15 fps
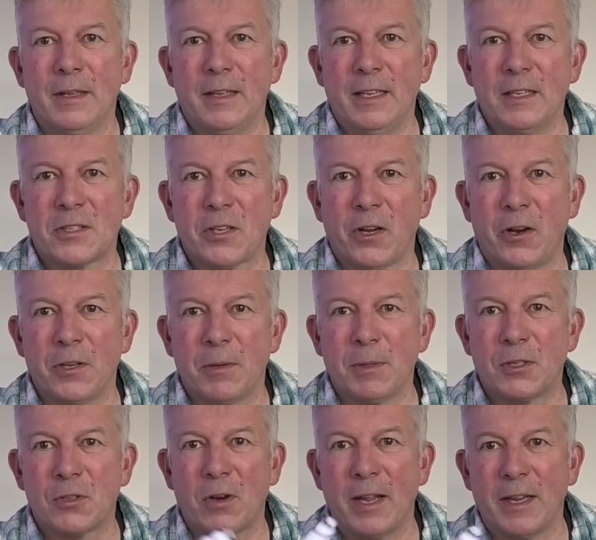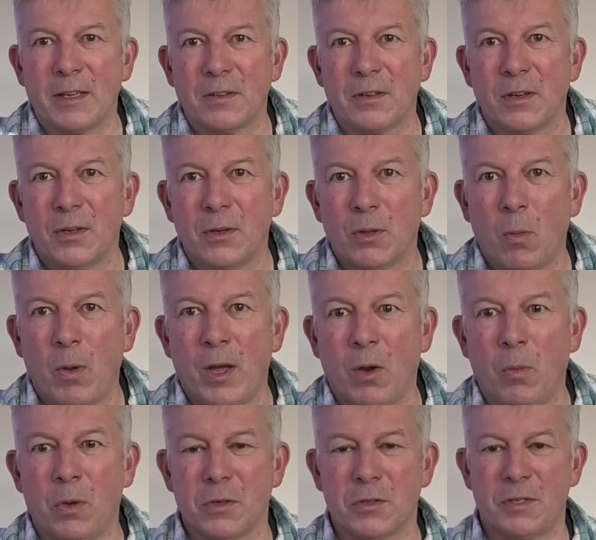It's starting to be trained the way I
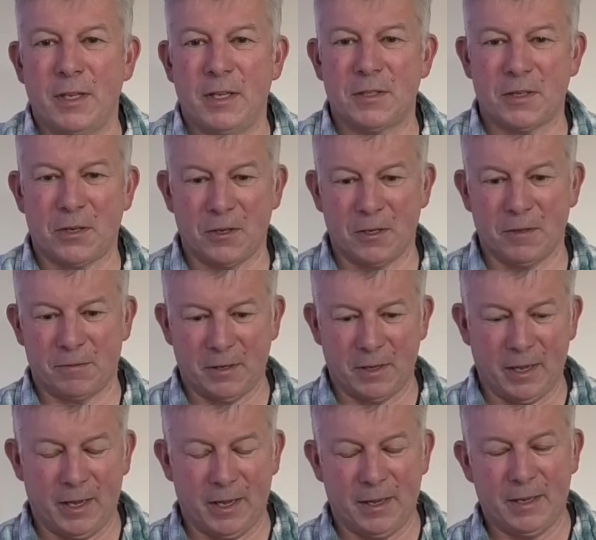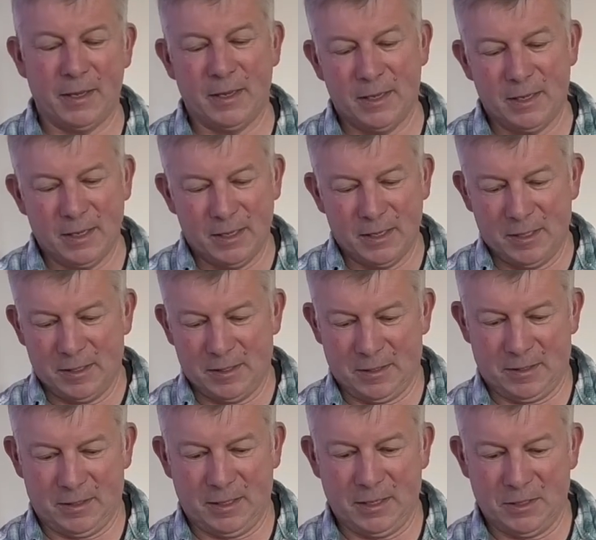want it. It's curved
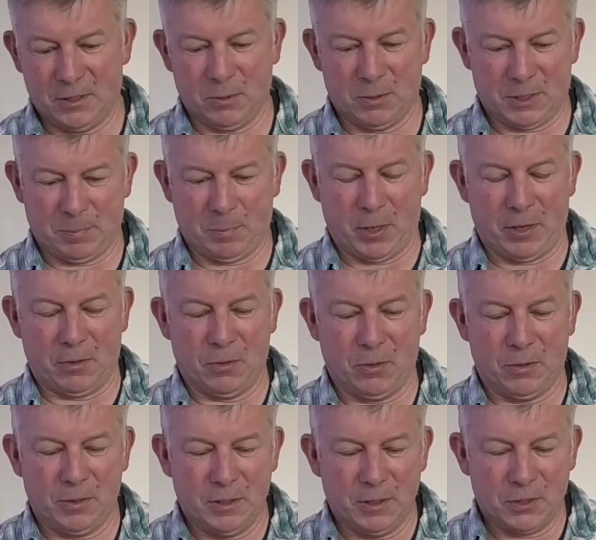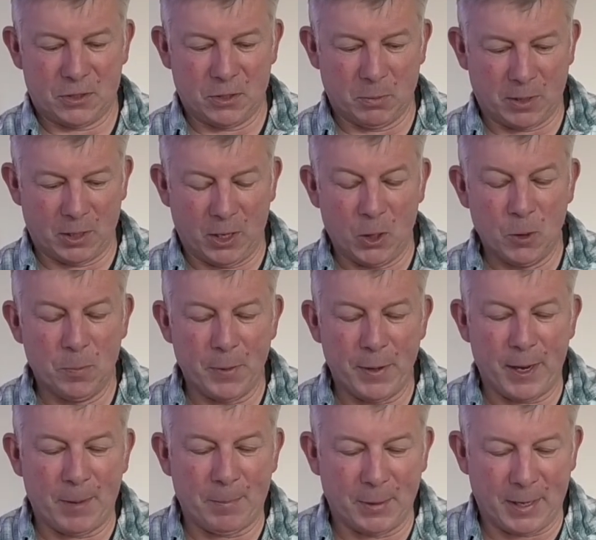into a spiral. So we're going to open
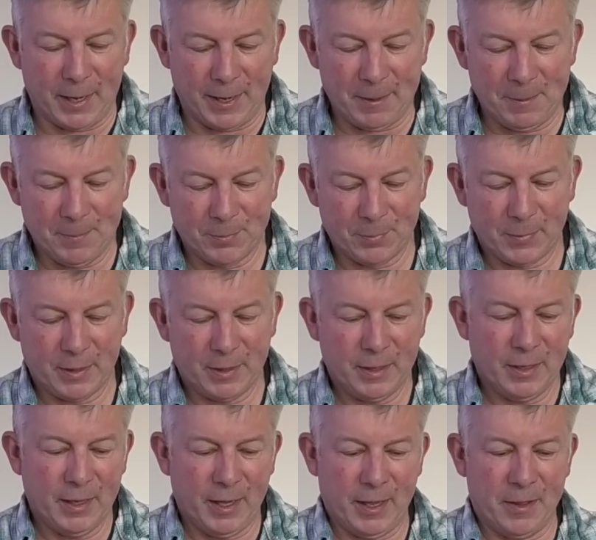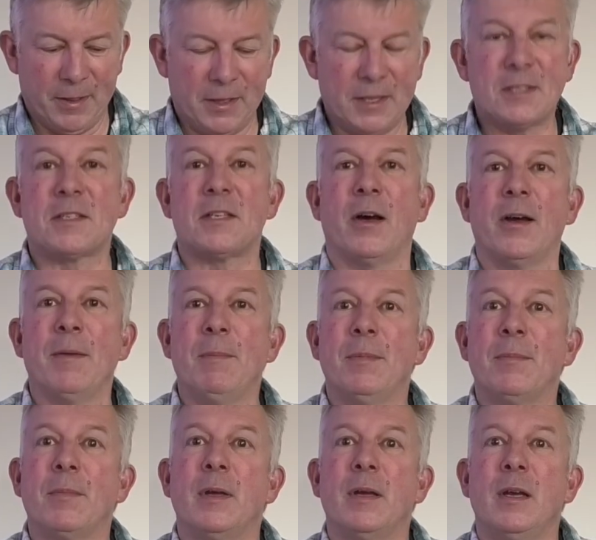it up again, and this time
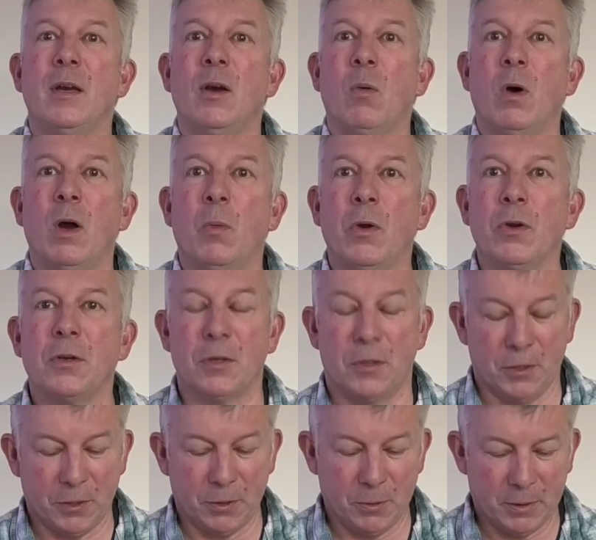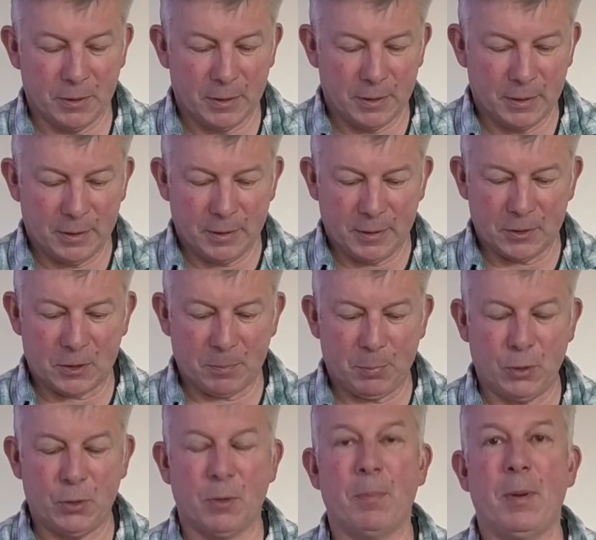what I want you to do is to
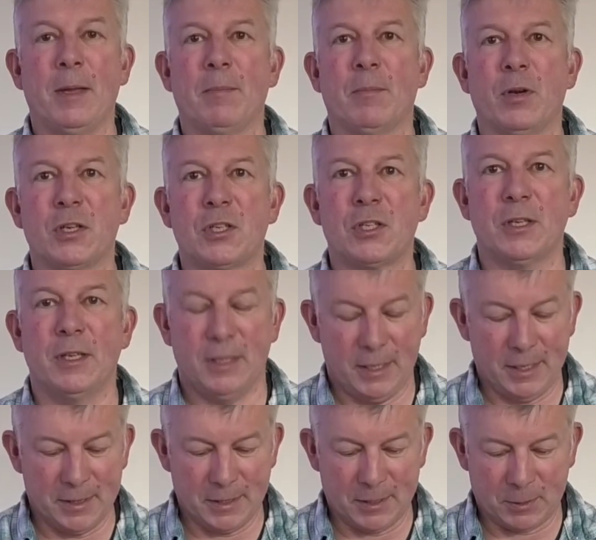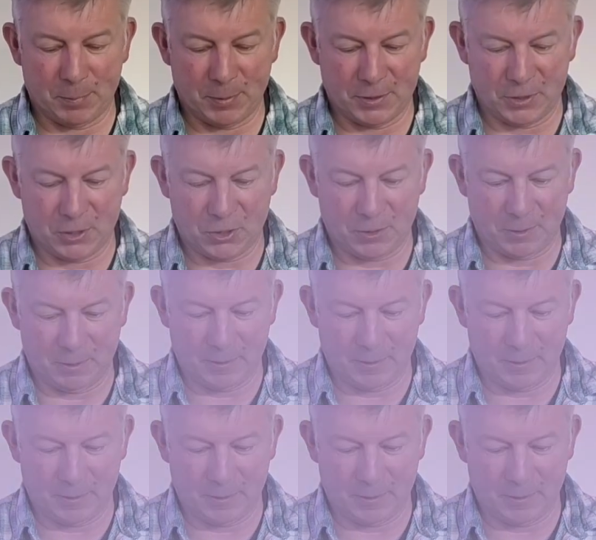put your paintbrush in this position.